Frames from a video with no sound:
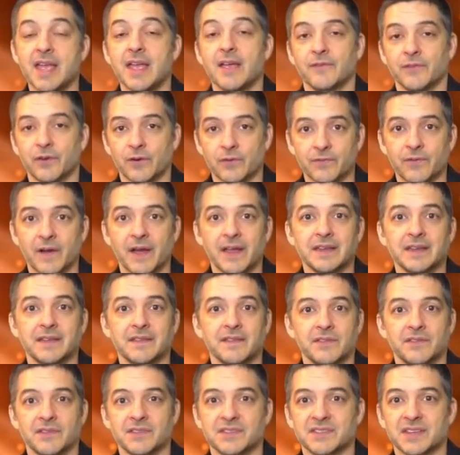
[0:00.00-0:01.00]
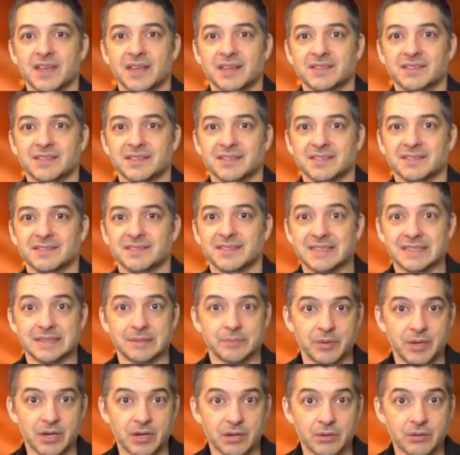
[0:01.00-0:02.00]
If you're finding that the sex has
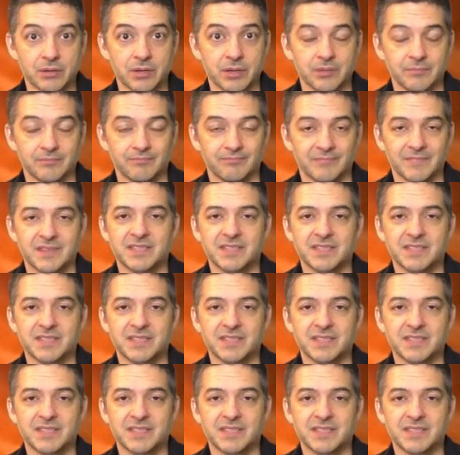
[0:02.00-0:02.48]
disappeared,